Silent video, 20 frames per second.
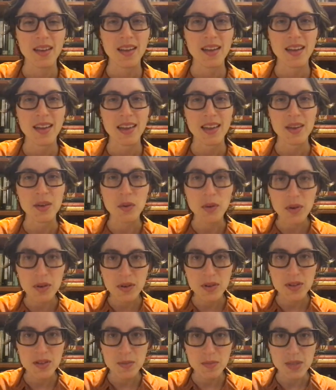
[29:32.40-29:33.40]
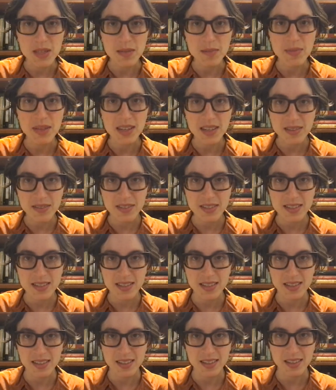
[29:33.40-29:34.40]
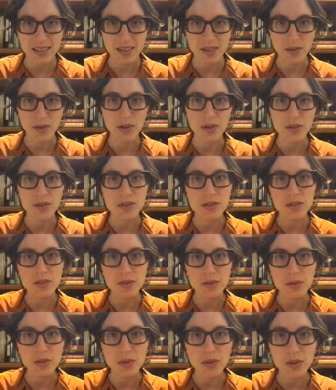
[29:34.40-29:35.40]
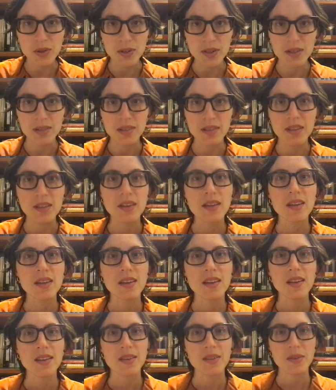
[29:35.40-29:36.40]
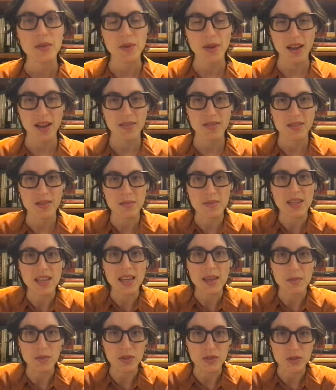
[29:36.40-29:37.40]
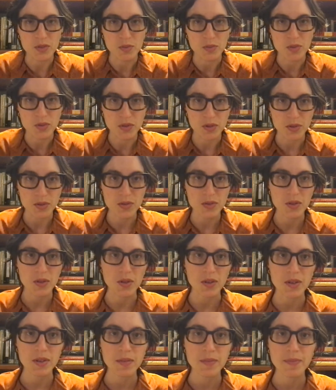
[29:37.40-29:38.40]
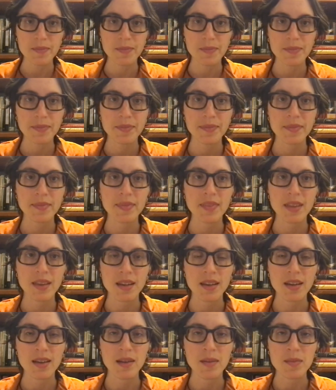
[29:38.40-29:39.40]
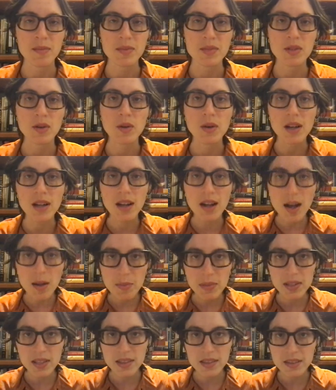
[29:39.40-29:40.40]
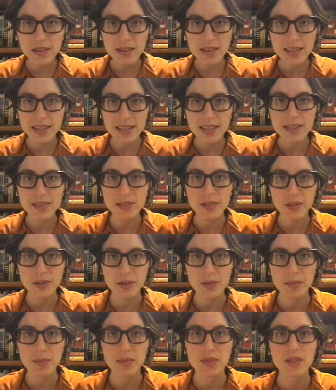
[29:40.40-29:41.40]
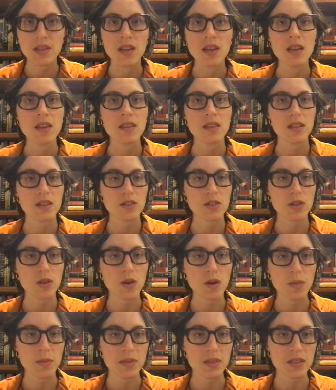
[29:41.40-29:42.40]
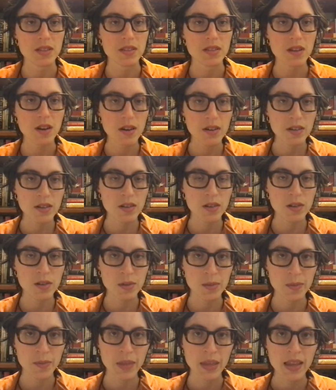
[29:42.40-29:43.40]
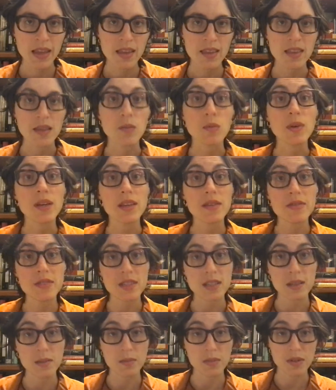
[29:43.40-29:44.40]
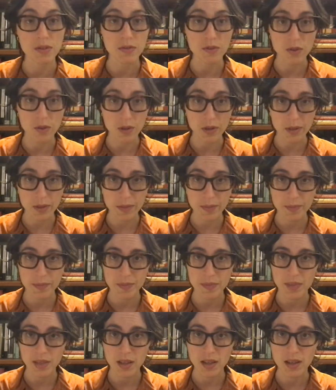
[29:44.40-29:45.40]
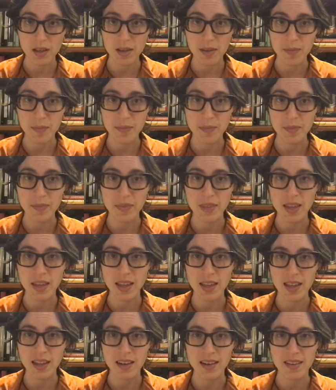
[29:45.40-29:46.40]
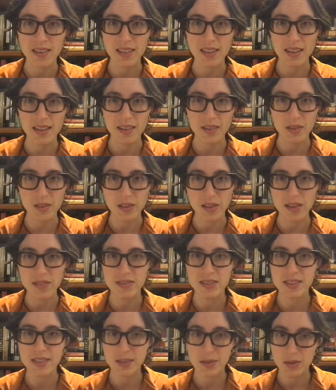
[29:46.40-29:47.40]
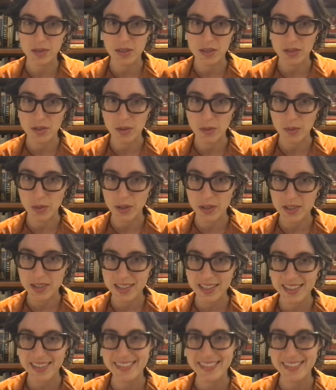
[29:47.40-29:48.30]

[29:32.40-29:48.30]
In order to be beneficent, in order to do good, you have to be able to produce good. So a couple other key terms that show up in this article that we have seen before, and that you'll have to deal with in your worksheet,